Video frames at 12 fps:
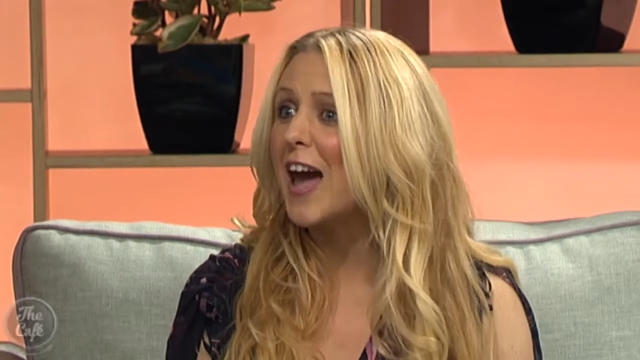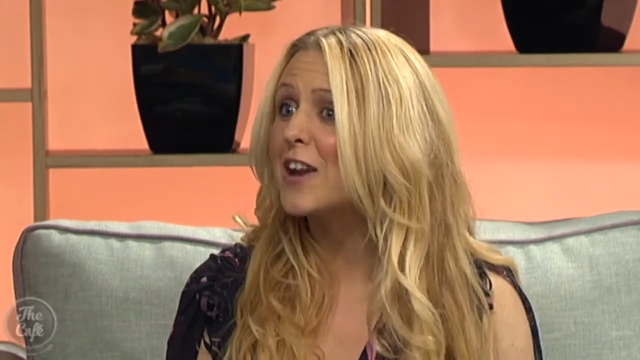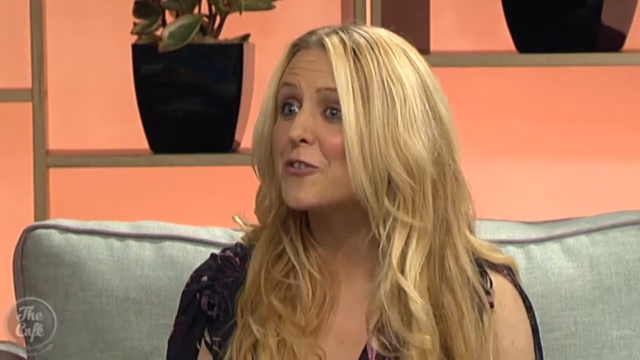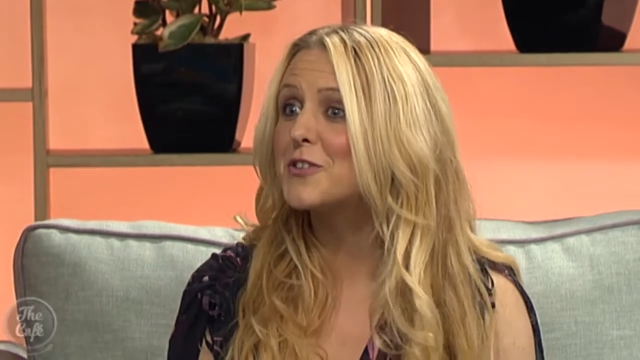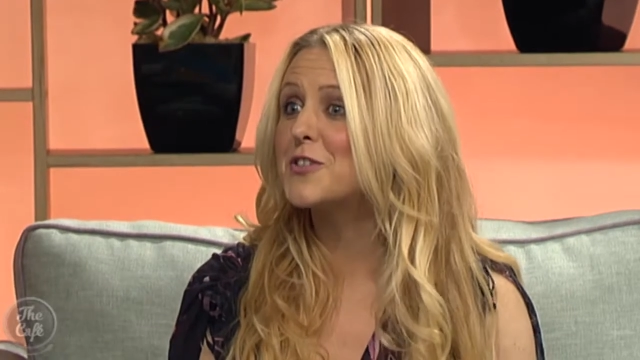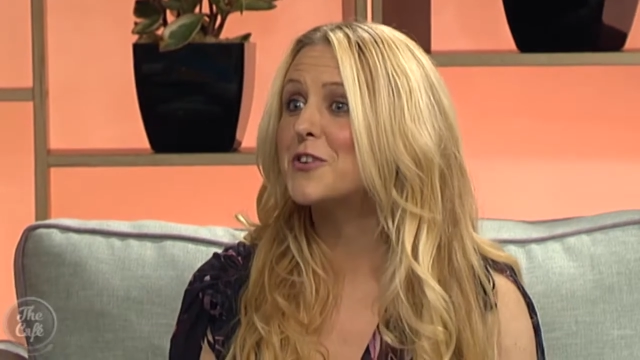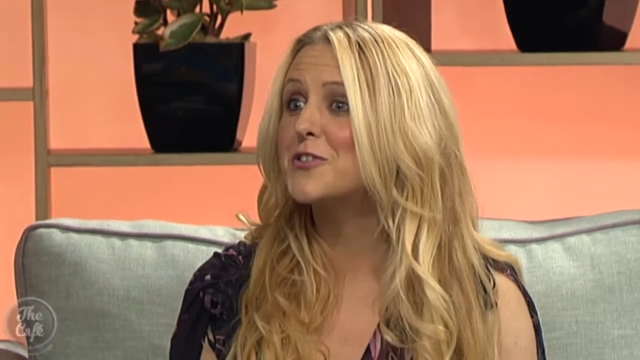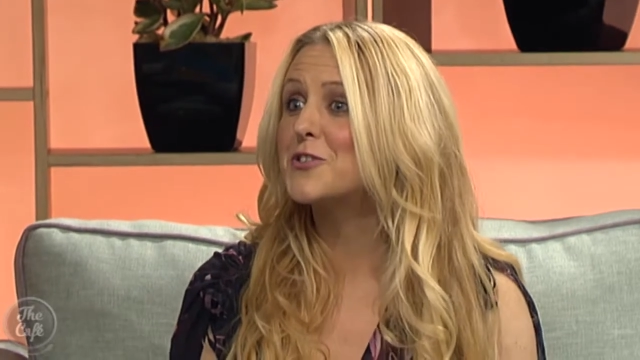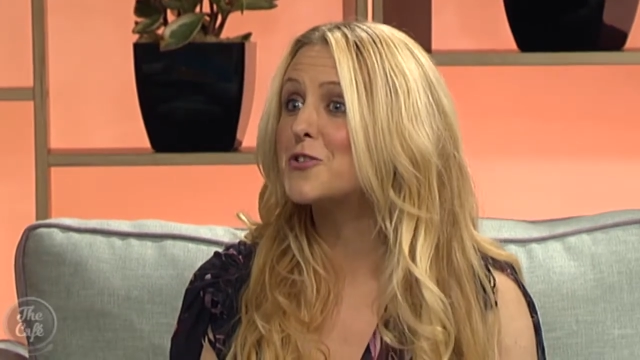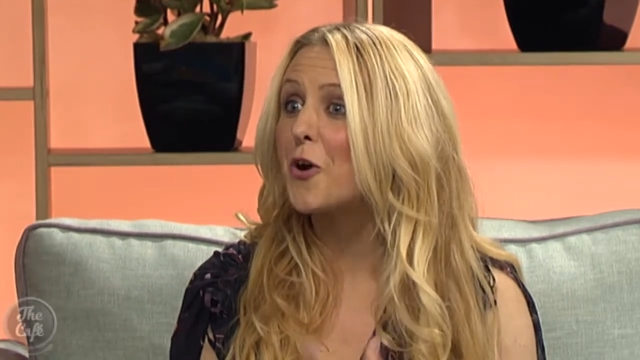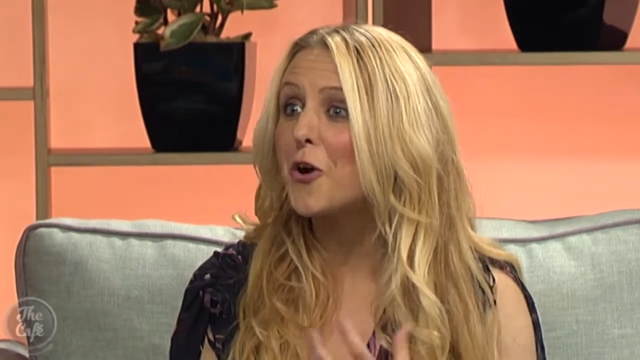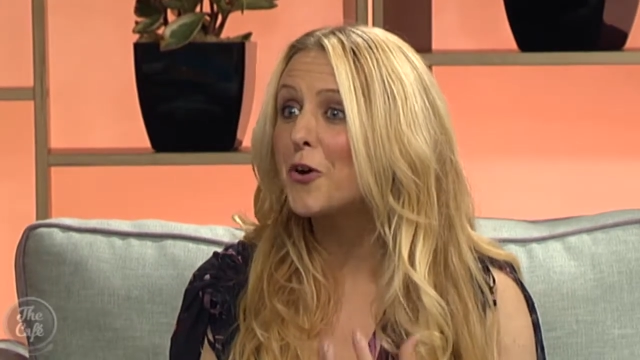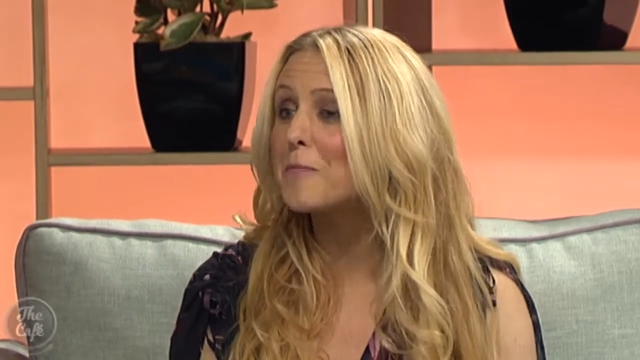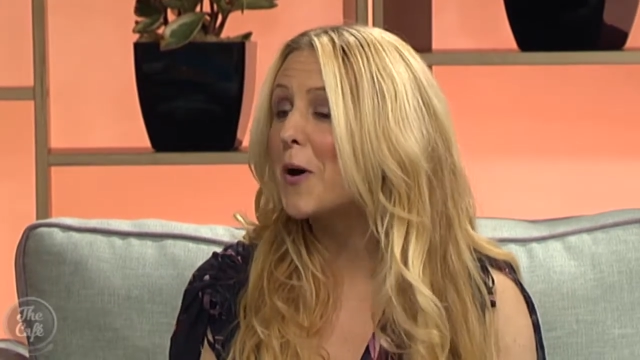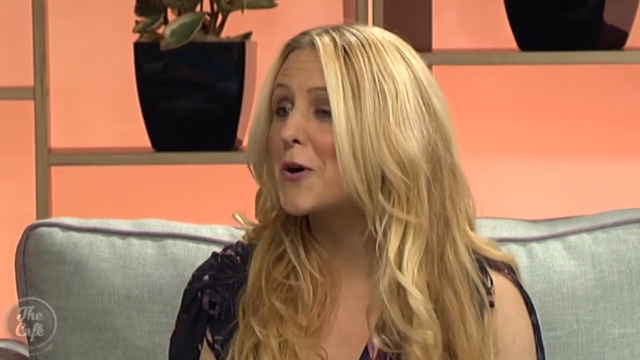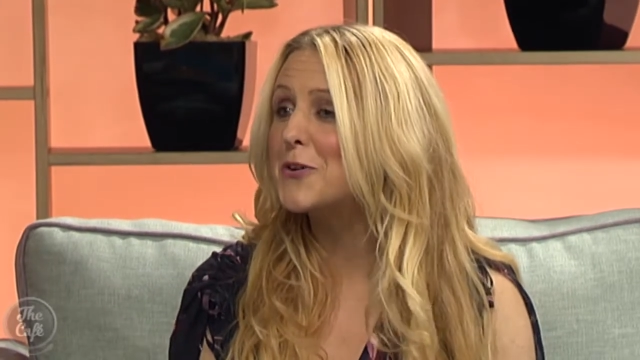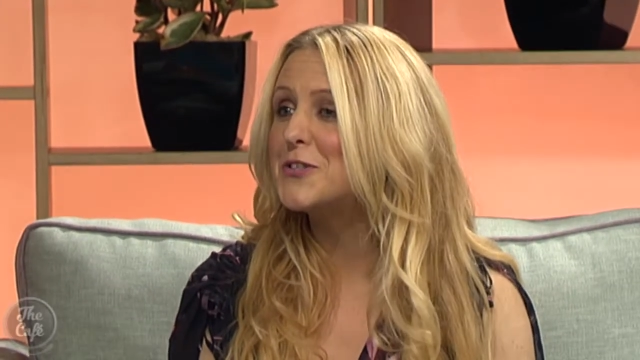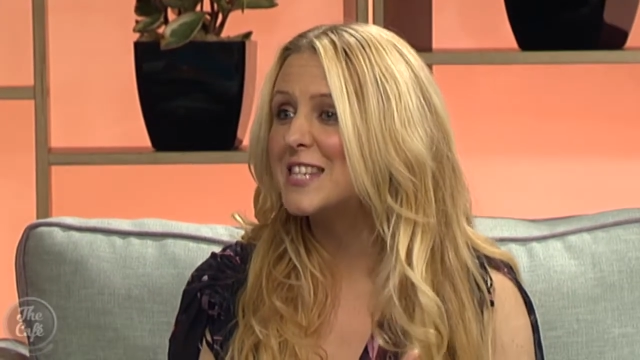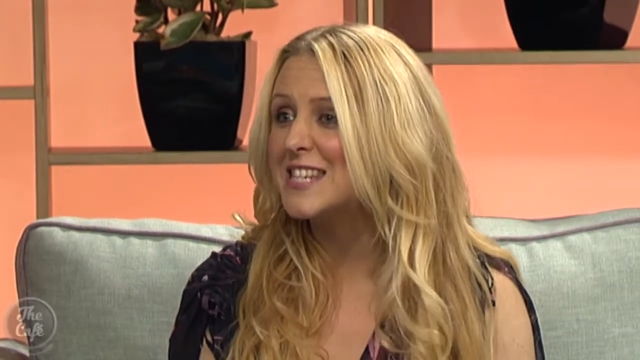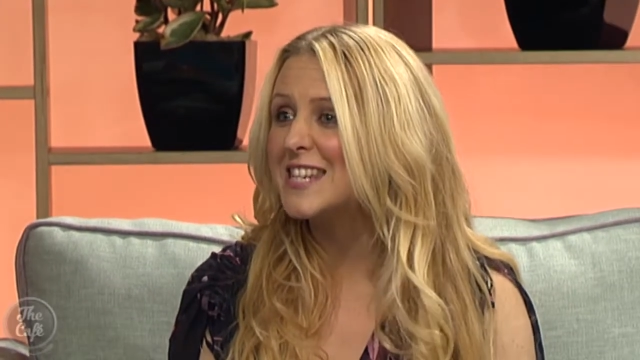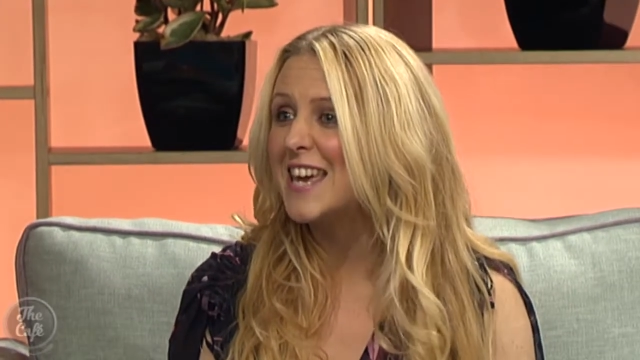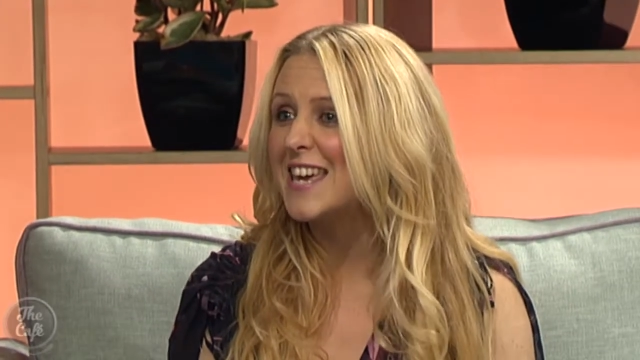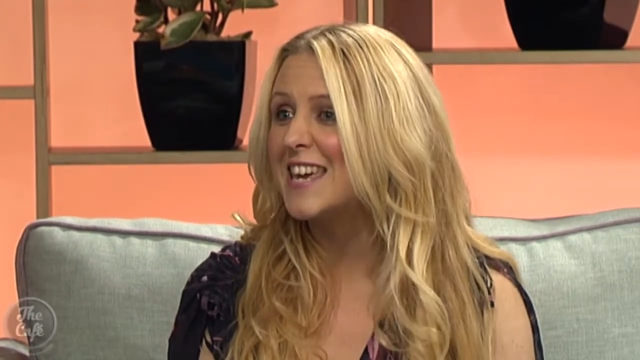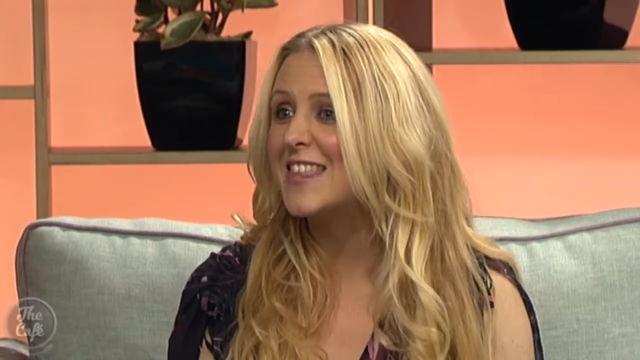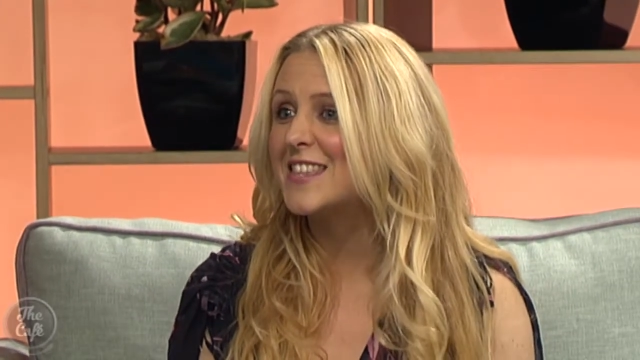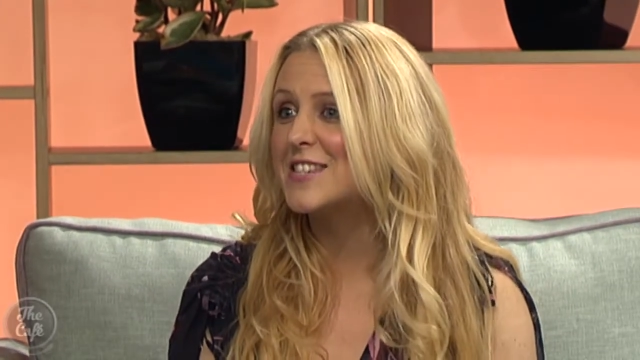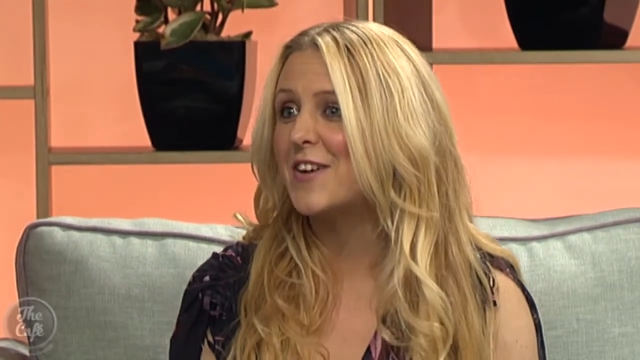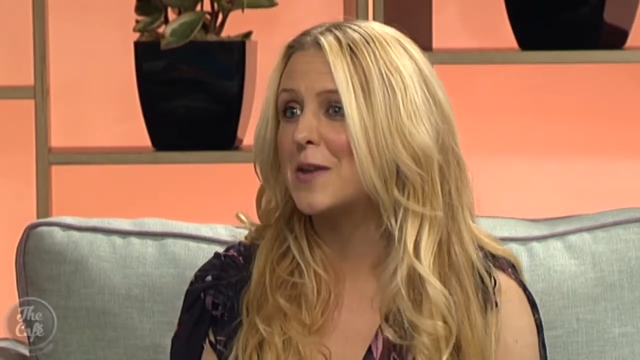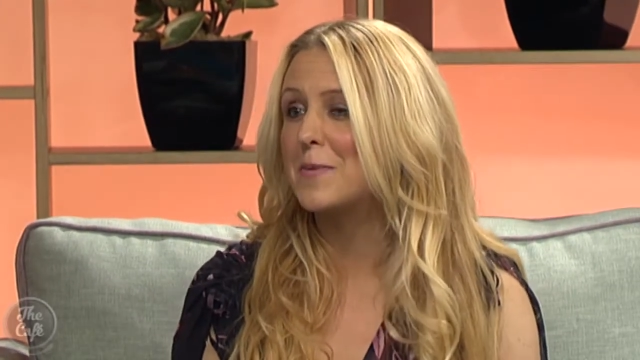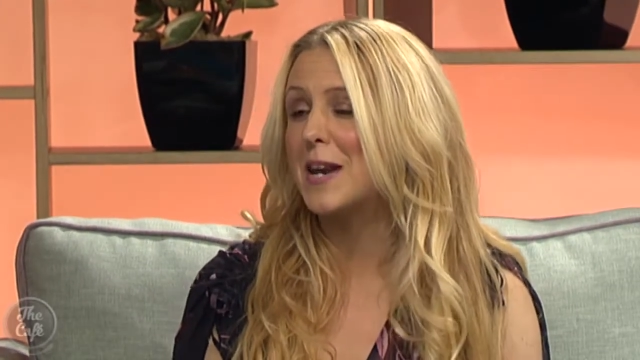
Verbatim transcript: and also strong bones and teeth developing